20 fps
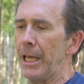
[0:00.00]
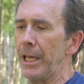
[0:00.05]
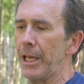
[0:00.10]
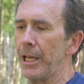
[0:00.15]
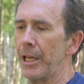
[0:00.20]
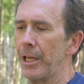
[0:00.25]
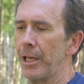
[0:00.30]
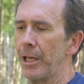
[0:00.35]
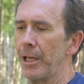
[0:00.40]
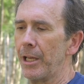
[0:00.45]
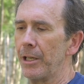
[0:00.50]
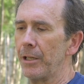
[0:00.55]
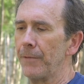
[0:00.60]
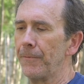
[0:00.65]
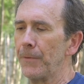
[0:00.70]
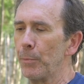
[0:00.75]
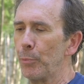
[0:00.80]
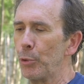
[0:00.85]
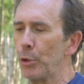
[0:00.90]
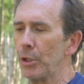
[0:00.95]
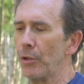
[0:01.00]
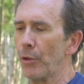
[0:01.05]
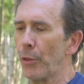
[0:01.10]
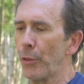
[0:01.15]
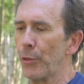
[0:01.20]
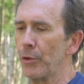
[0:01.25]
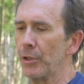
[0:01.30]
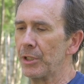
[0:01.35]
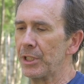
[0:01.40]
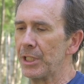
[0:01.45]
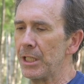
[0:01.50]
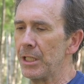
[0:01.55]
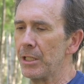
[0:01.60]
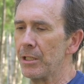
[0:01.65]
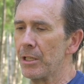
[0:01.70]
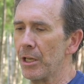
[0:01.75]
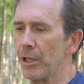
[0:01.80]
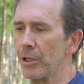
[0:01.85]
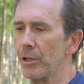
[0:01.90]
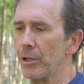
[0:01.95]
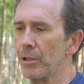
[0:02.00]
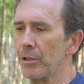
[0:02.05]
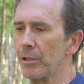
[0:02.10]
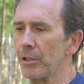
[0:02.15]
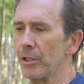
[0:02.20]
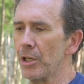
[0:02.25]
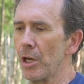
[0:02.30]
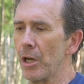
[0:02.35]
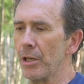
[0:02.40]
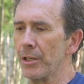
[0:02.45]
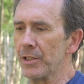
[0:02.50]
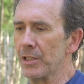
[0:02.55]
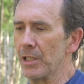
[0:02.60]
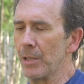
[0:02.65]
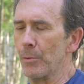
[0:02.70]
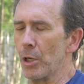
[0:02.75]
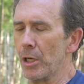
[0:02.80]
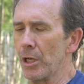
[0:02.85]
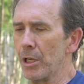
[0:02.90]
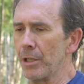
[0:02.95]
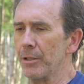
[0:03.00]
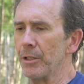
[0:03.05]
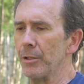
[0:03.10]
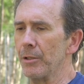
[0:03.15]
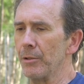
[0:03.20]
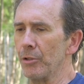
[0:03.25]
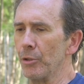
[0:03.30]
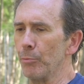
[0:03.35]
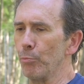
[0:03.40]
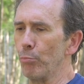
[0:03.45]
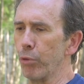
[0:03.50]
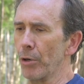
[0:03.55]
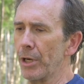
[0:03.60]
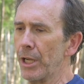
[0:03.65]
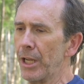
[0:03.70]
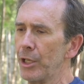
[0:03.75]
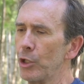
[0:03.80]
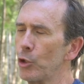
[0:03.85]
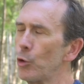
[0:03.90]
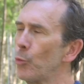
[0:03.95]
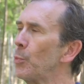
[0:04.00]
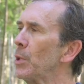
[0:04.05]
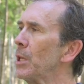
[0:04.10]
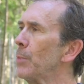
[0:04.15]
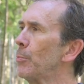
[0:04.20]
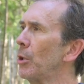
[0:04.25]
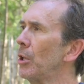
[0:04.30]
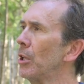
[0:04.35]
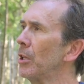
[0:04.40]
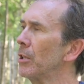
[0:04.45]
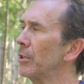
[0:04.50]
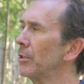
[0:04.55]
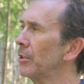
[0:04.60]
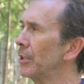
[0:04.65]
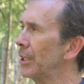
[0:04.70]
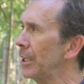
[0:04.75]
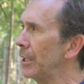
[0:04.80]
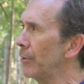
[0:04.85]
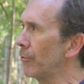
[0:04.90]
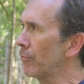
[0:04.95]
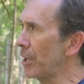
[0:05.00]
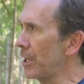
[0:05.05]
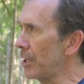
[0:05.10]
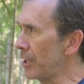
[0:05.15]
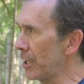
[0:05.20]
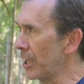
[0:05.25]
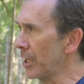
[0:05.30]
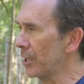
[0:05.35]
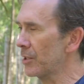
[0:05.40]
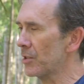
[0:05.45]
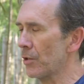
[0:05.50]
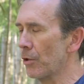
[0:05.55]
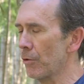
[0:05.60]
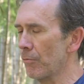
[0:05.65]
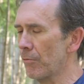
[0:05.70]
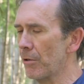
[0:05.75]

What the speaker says: And if you put 1,300 and some odd brand new people right next to the